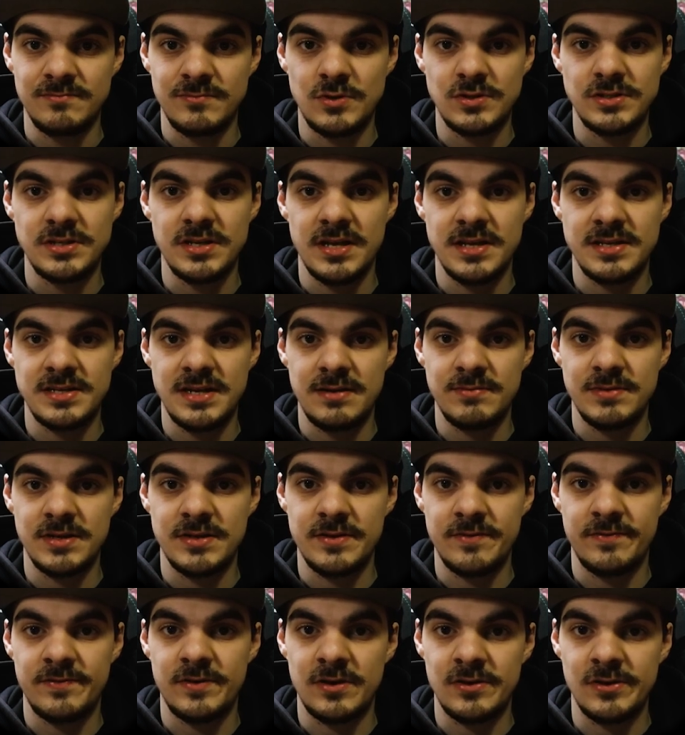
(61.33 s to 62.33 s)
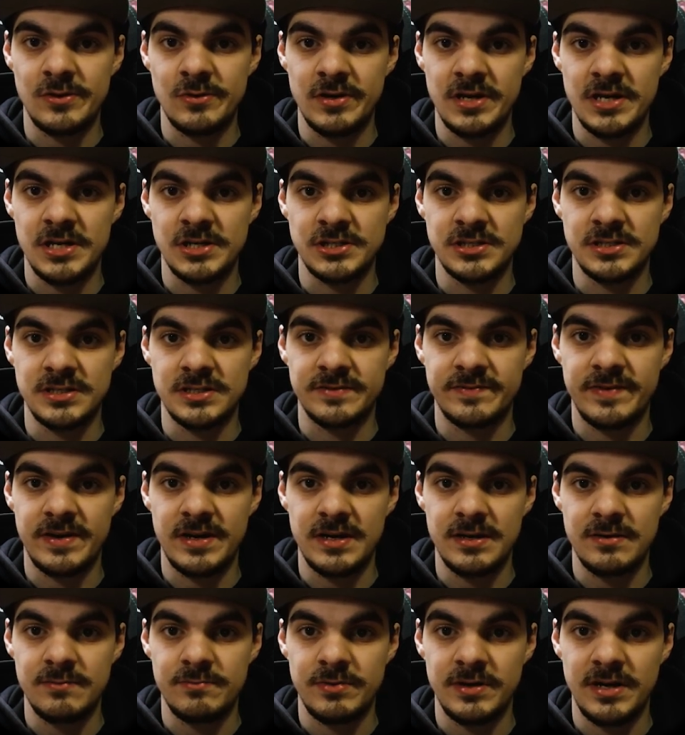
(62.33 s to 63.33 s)
Most of the time the default location is
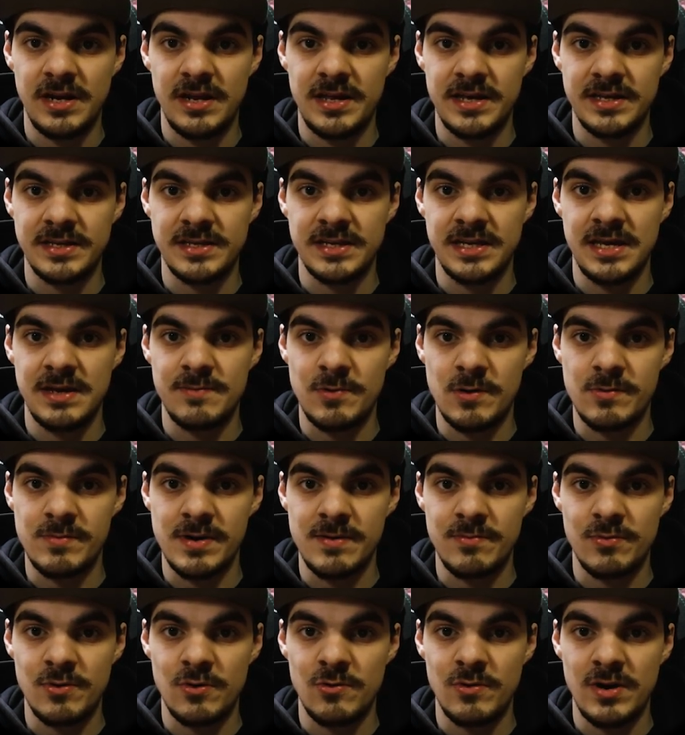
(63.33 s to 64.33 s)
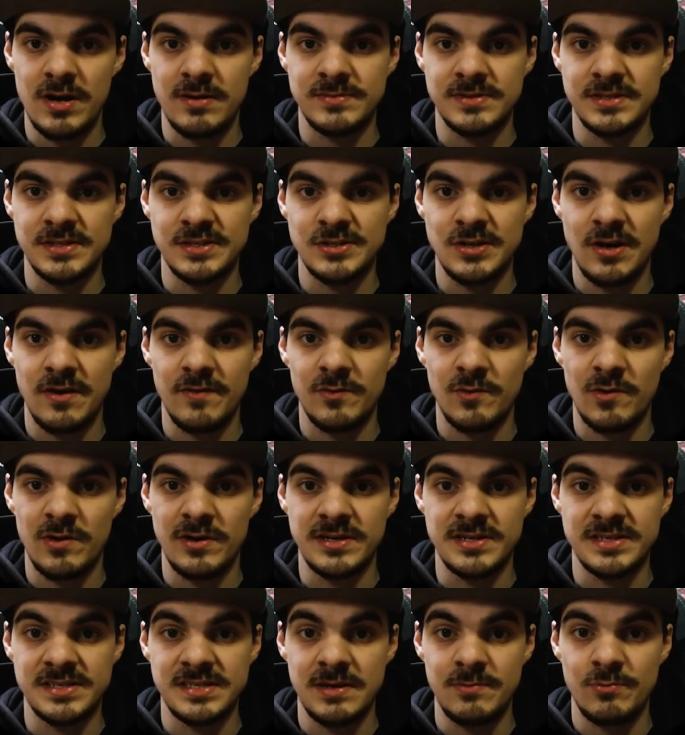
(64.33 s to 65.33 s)
fine, but I like to keep all my programs and software
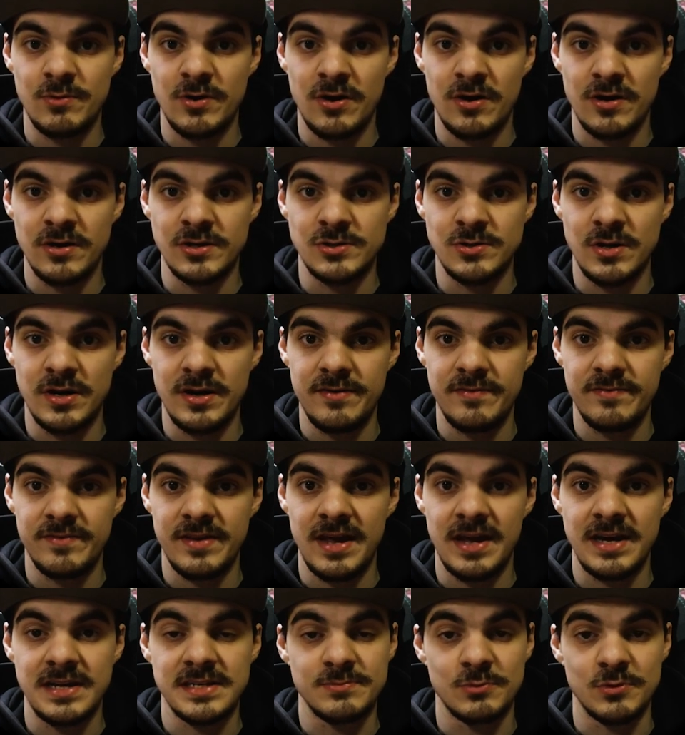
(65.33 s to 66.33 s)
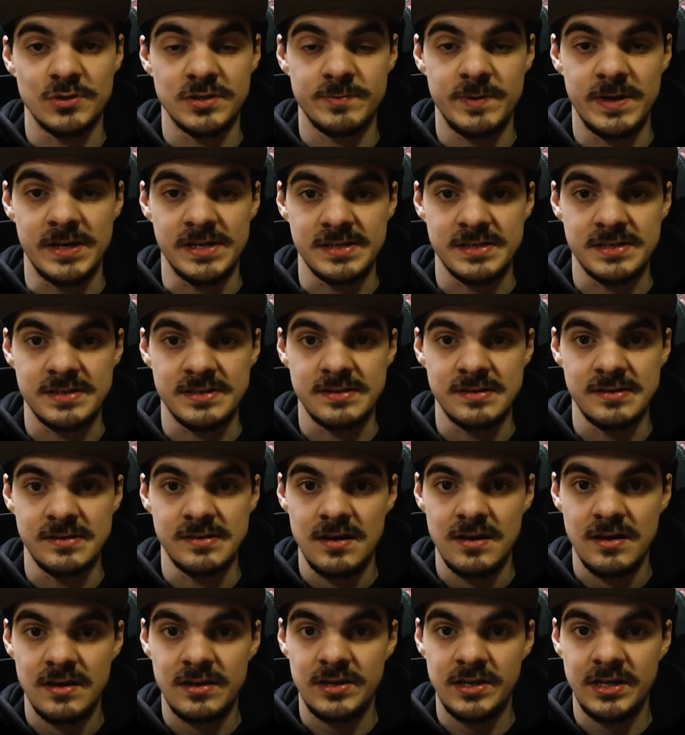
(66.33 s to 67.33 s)
in a separate hard drive that has more space.
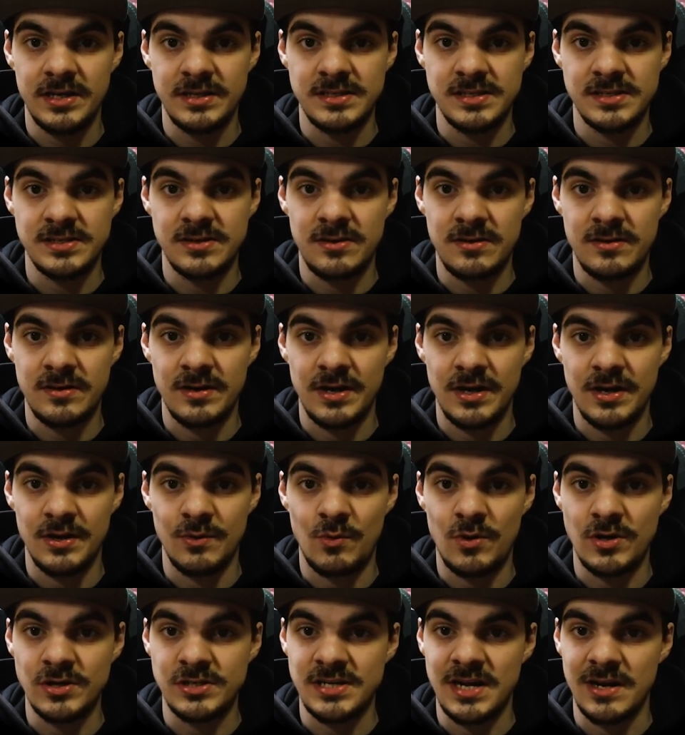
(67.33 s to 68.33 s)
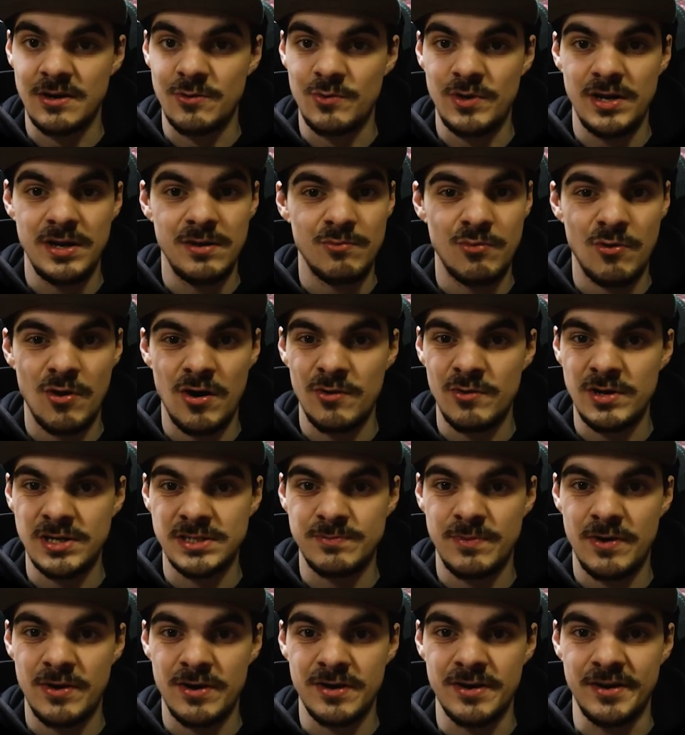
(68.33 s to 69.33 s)
Click install and watch that green
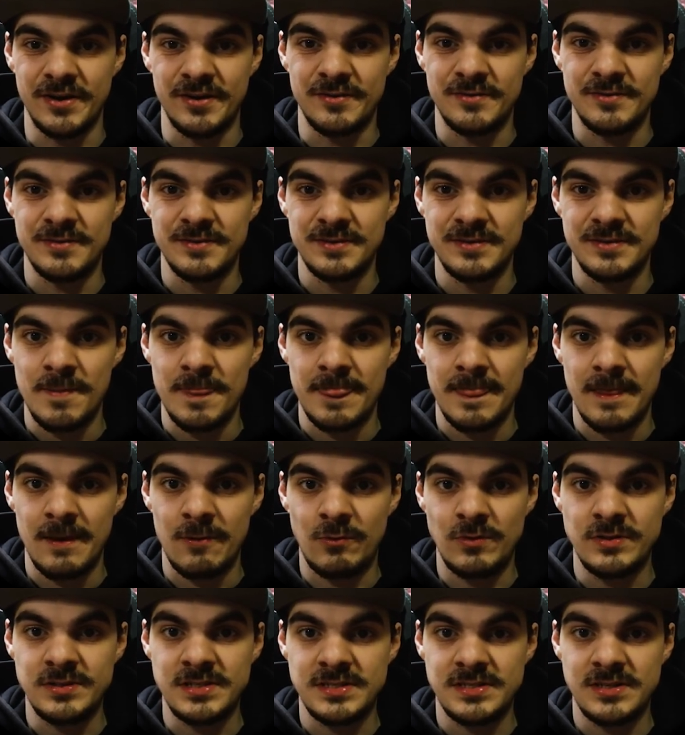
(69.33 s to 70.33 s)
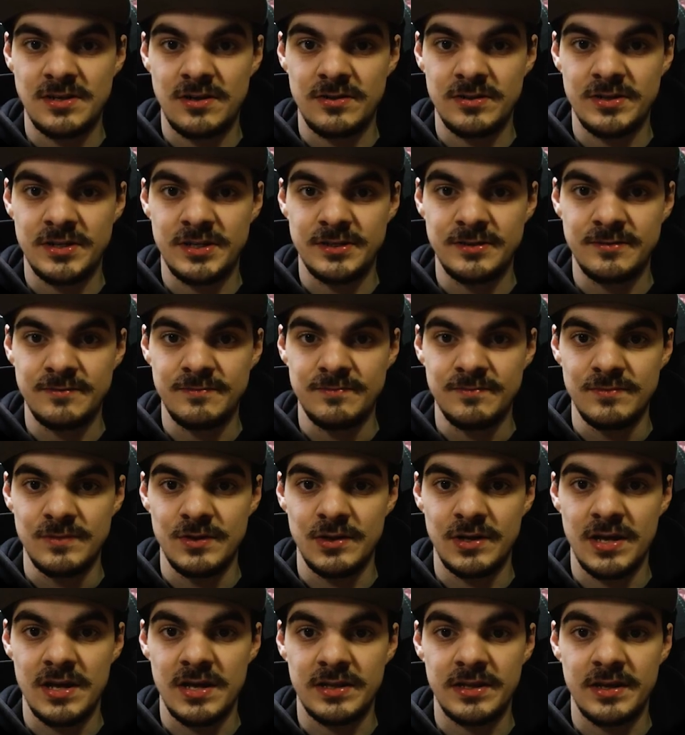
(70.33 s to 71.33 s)
progress bar go. Once it's all done,
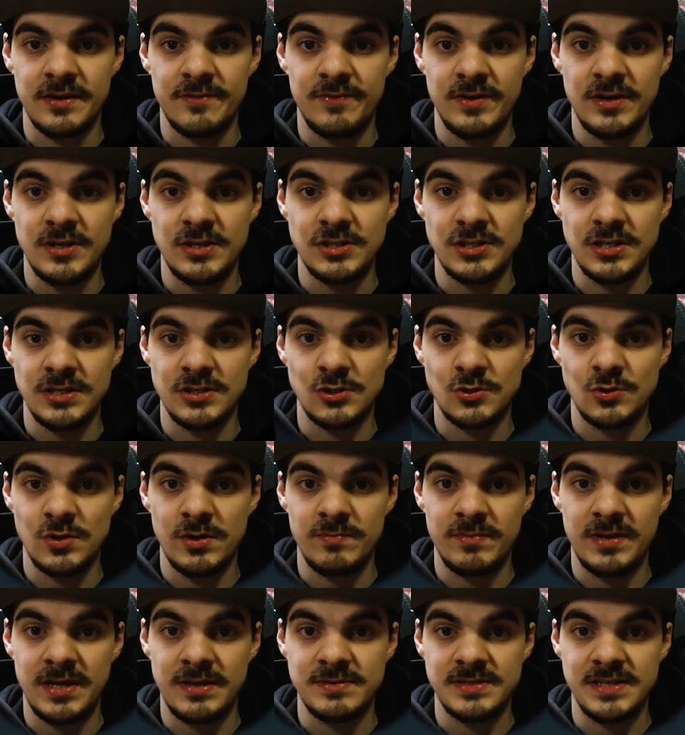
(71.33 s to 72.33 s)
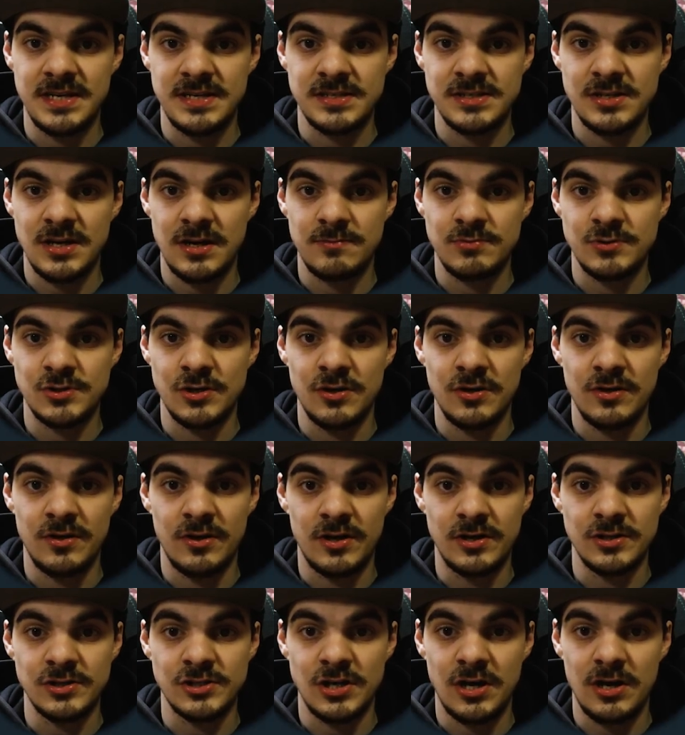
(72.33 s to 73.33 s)
you can click finish and Streamlabs desktop should
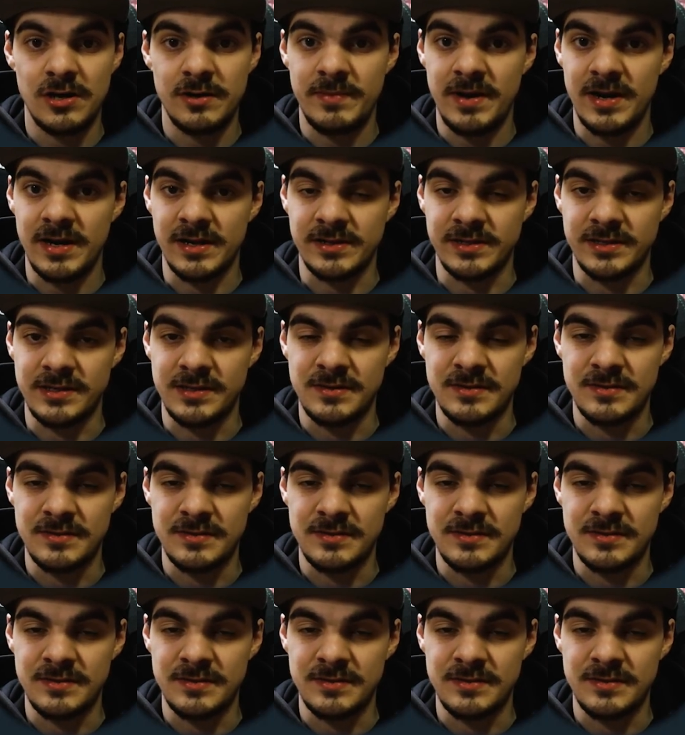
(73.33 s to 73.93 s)
launch automatically.